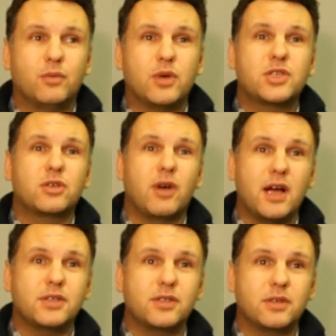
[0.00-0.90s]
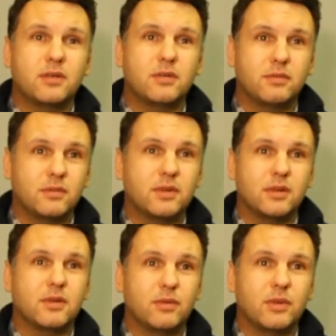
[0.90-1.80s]
was granted
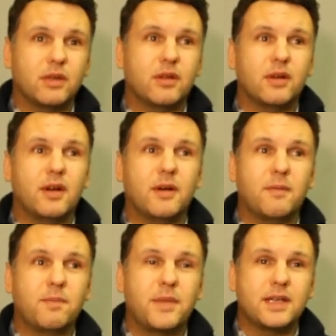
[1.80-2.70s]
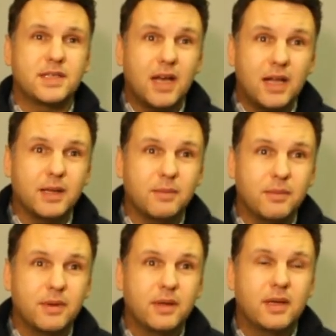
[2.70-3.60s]
with
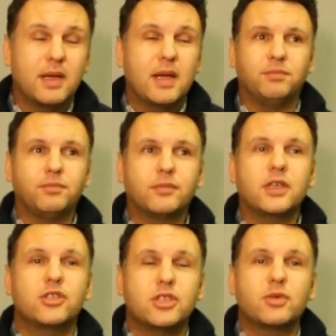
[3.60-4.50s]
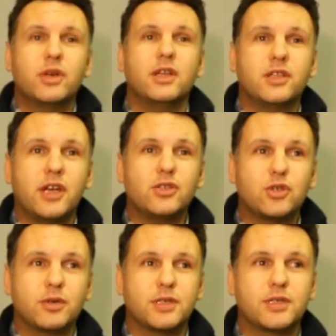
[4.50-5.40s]
asylum. It is really
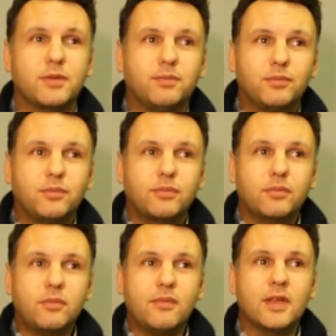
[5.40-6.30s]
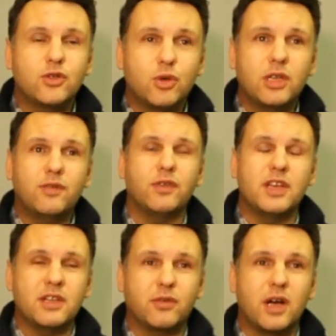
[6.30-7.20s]
dangerous to live
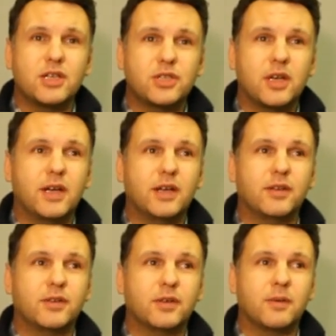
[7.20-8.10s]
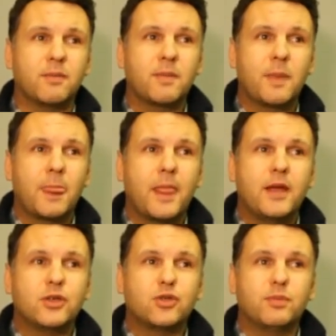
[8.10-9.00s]
in Russia and
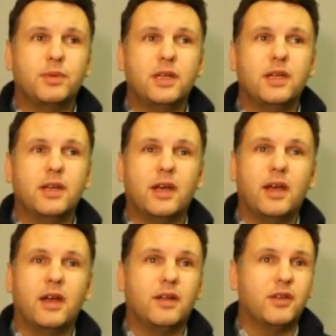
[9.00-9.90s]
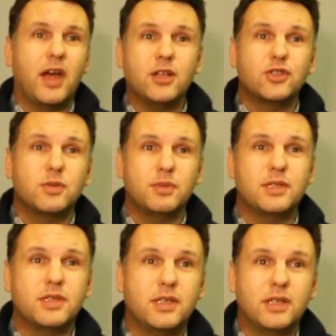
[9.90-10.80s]
to be an
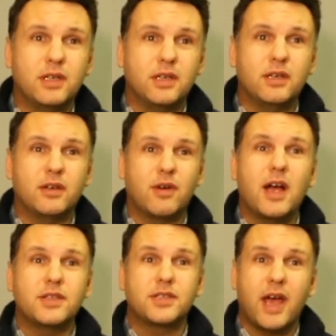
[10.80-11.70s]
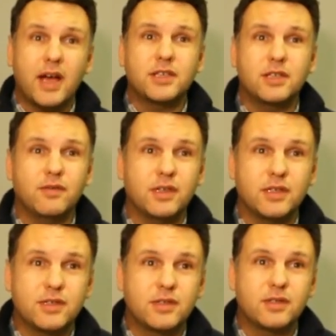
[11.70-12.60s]
LGBT rights
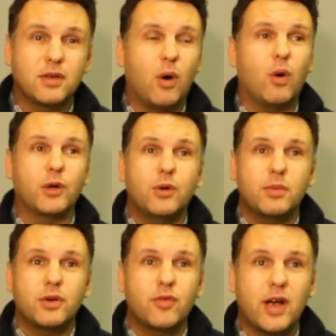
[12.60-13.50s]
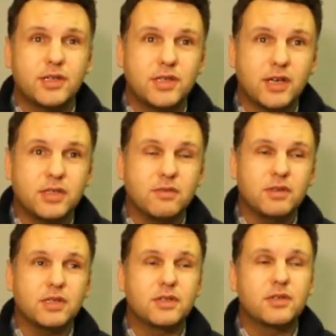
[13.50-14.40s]
activist or human rights
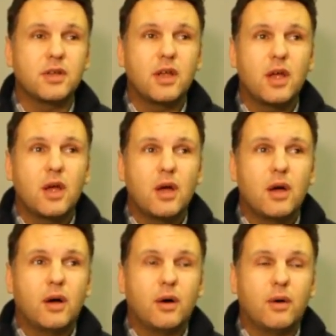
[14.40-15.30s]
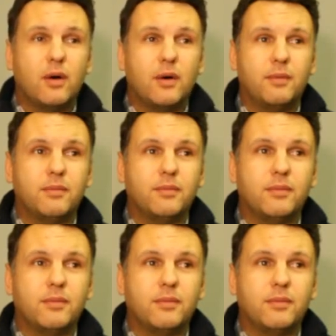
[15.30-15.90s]
activist, or